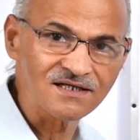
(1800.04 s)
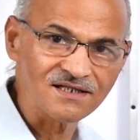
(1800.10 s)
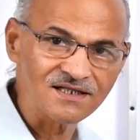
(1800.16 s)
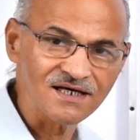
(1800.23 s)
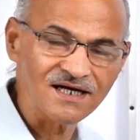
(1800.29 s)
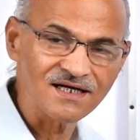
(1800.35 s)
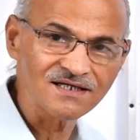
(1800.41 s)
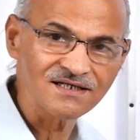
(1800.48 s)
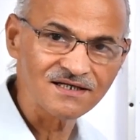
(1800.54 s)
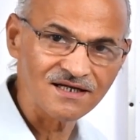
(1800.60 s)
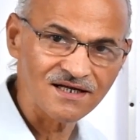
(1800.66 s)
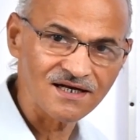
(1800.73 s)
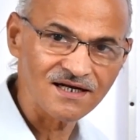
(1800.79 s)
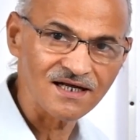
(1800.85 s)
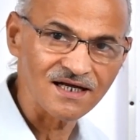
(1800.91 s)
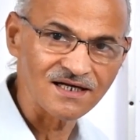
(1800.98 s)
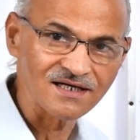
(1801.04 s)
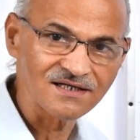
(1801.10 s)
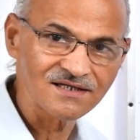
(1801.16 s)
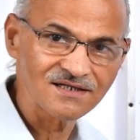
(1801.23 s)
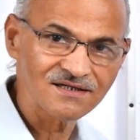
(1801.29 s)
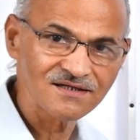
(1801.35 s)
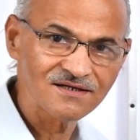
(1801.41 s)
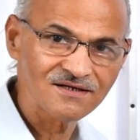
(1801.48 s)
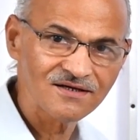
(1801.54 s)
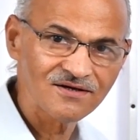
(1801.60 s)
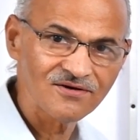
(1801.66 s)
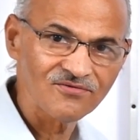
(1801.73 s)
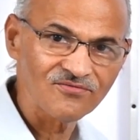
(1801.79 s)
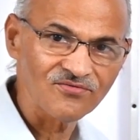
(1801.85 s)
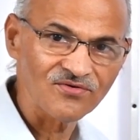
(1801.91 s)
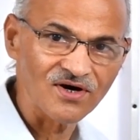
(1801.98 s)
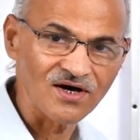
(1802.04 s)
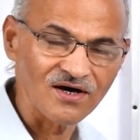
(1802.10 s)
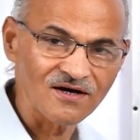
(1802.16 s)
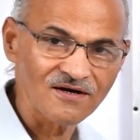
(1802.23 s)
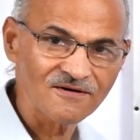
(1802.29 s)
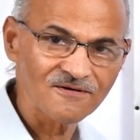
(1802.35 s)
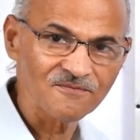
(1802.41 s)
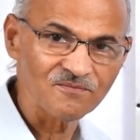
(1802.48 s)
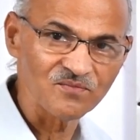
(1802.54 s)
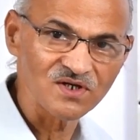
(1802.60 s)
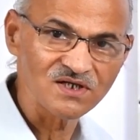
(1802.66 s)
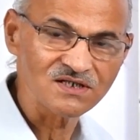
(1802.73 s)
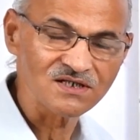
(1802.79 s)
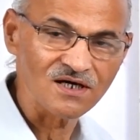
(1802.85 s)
that rat for means